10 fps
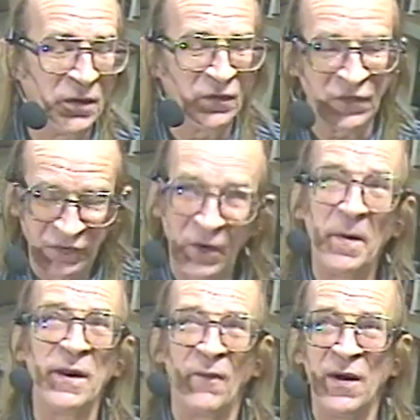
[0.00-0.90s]
there's so
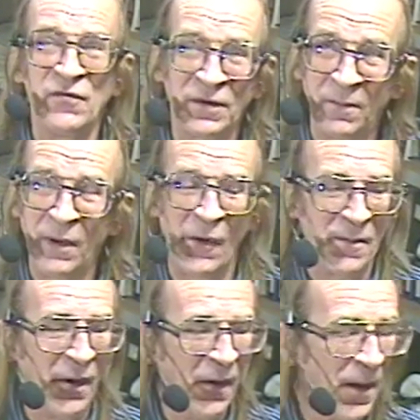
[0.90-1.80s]
many ways it can be
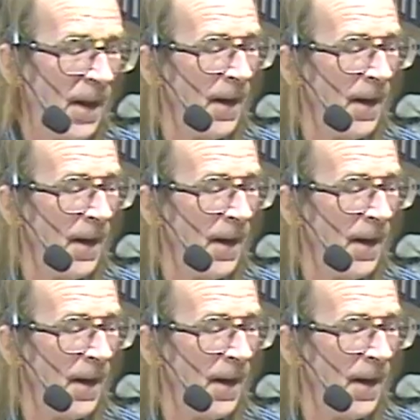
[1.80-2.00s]
repaired.